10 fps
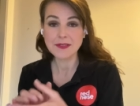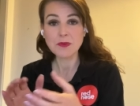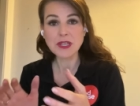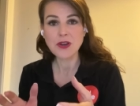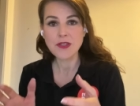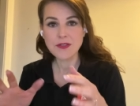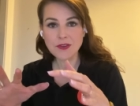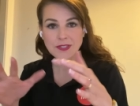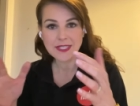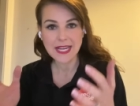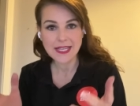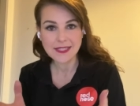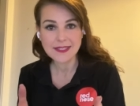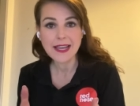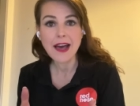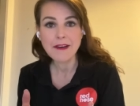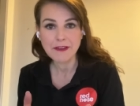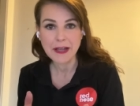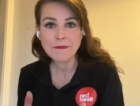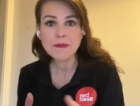and we know that those standards
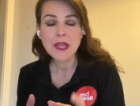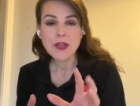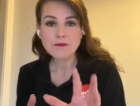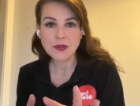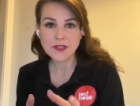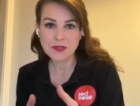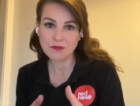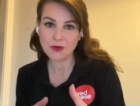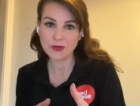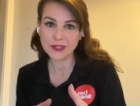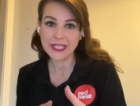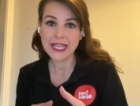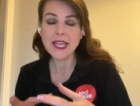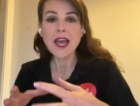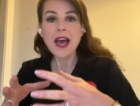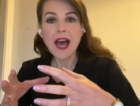cover, most importantly,